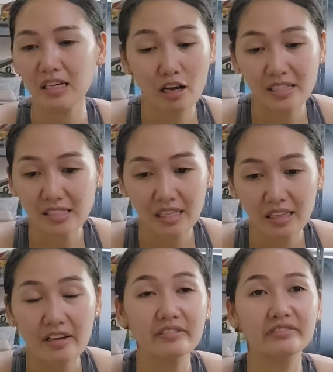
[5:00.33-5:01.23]
as long as they
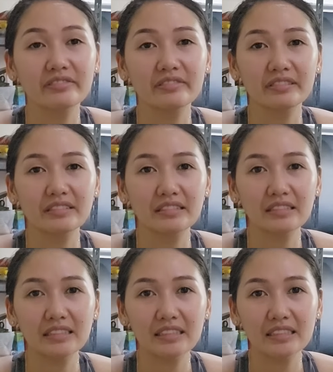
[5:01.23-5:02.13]
live.
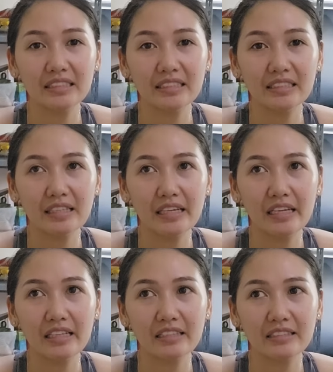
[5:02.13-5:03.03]

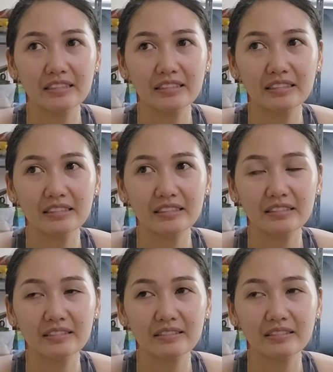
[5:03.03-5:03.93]
And
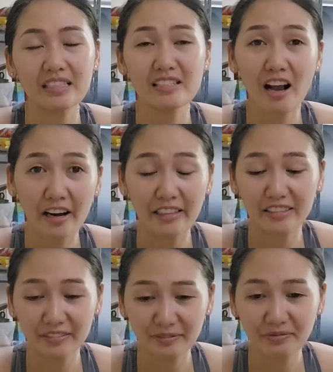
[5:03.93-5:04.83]
it's
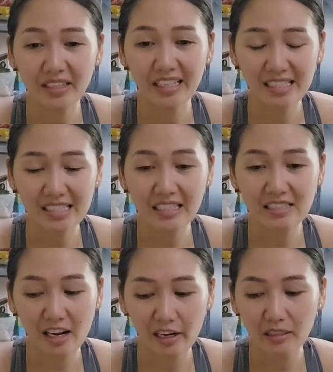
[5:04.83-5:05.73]
hard. I can say
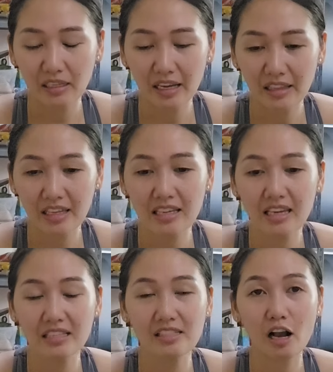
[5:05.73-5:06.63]
it's hard. I think
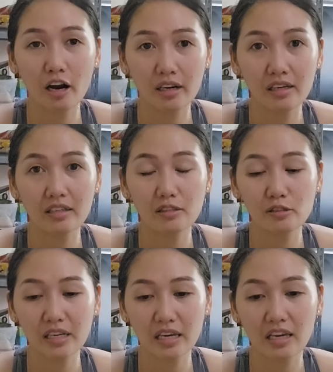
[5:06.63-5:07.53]
it's harder
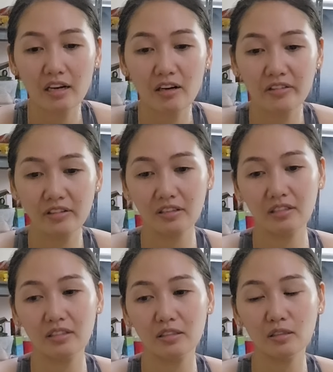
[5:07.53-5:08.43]
to take care of
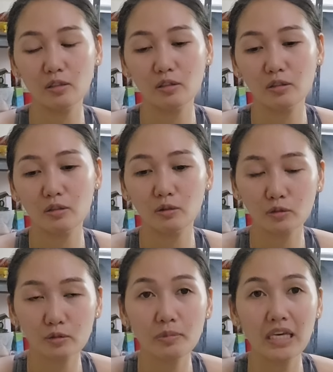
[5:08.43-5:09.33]
the
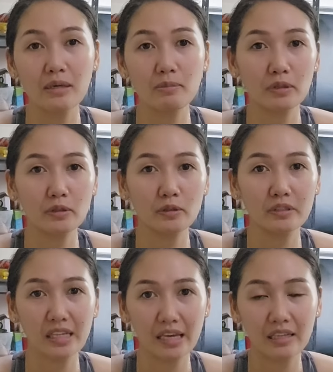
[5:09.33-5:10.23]
old
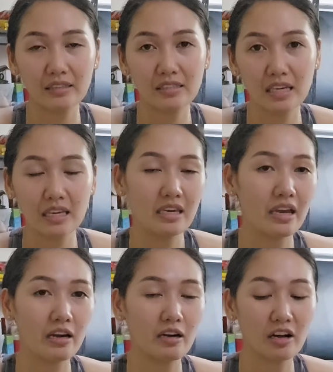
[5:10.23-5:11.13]
people than taking
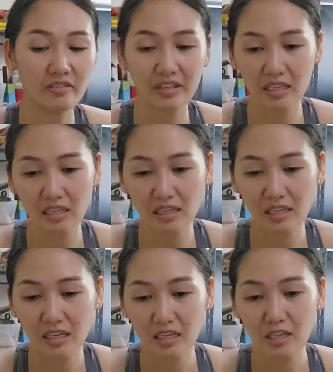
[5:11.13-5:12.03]
care of the